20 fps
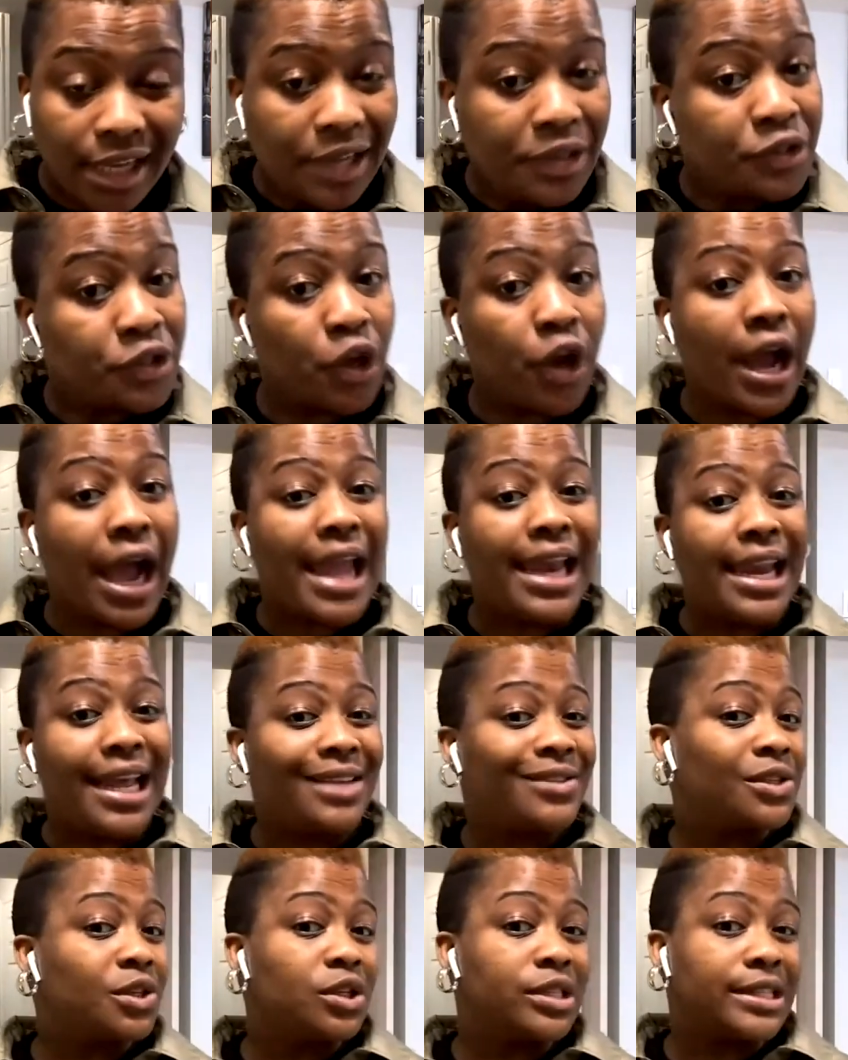So I
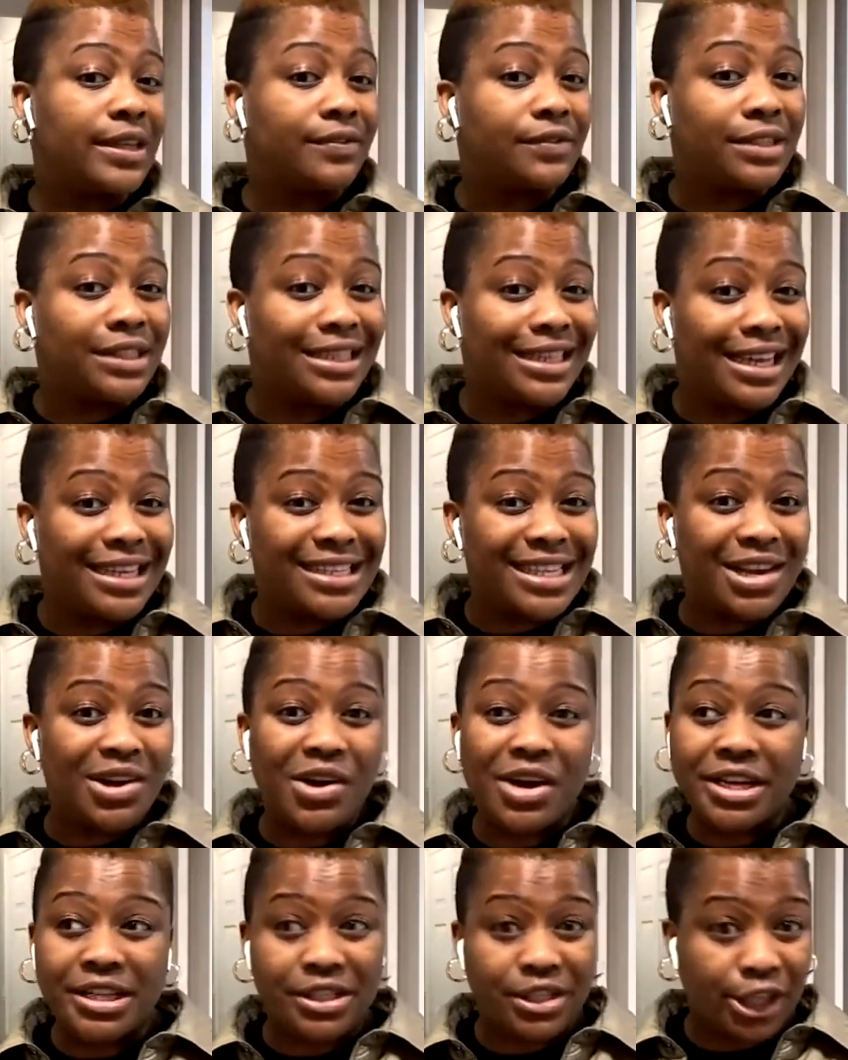left school 17 years ago
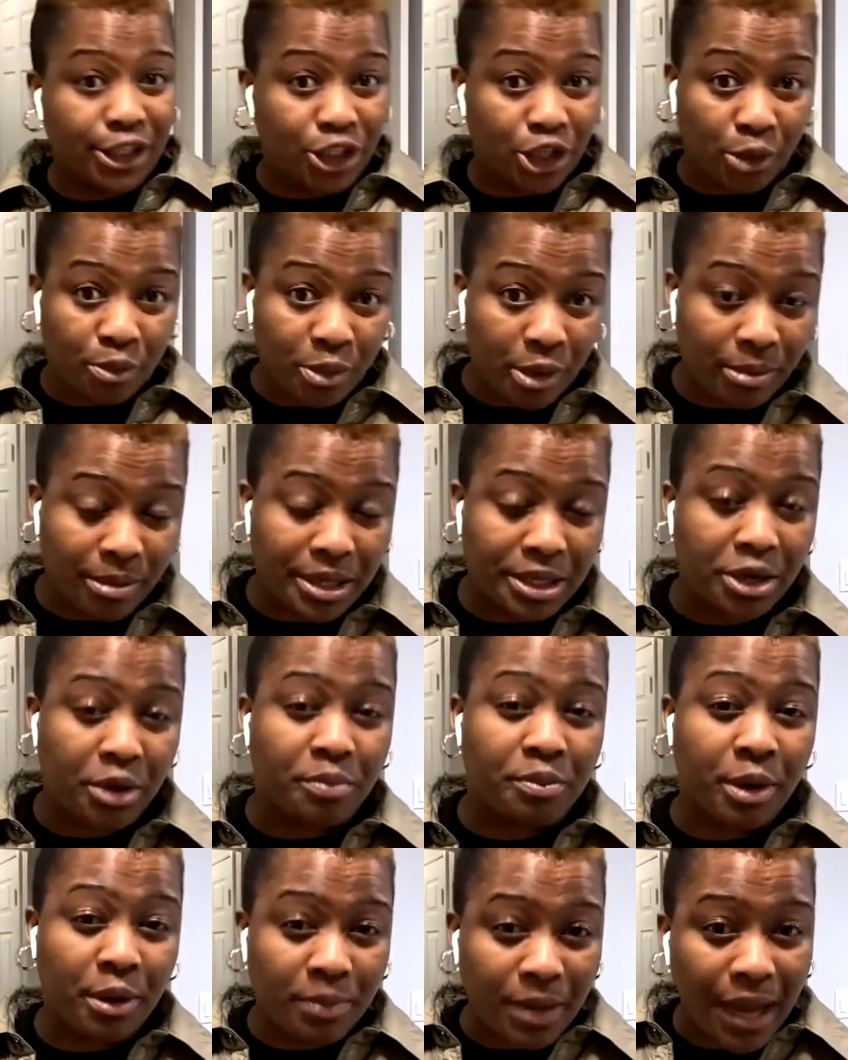is not your problem. Your
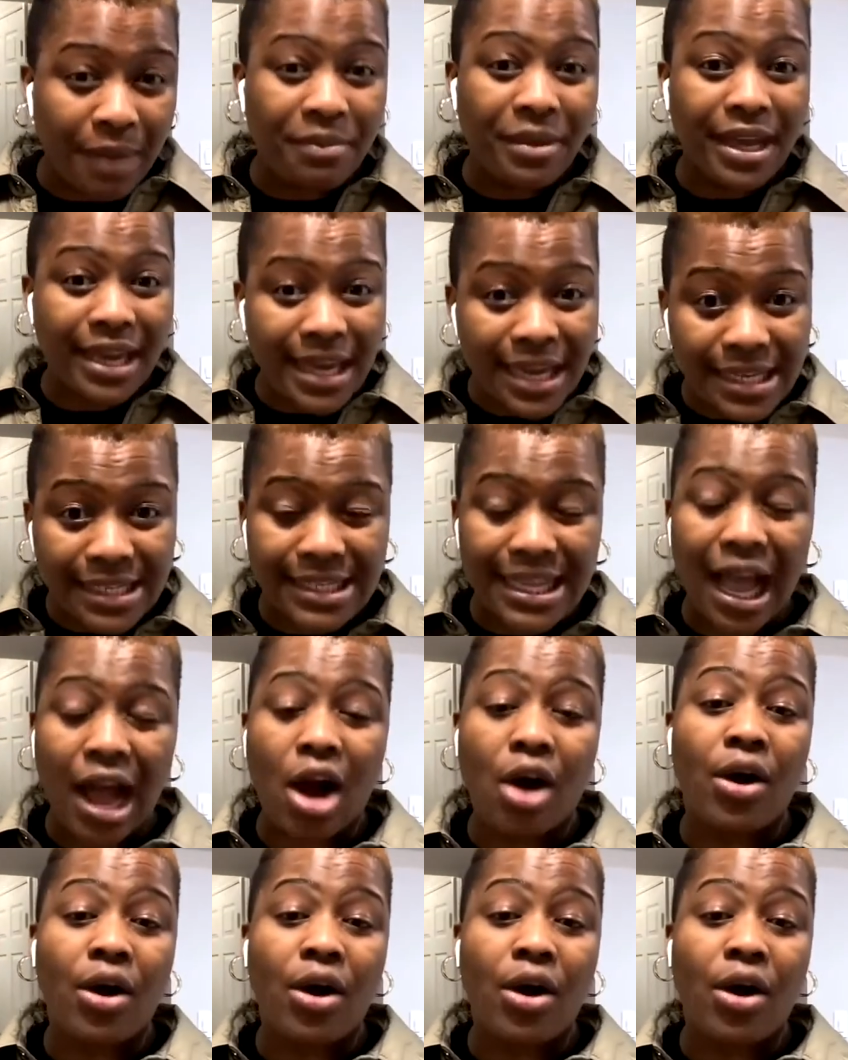problem is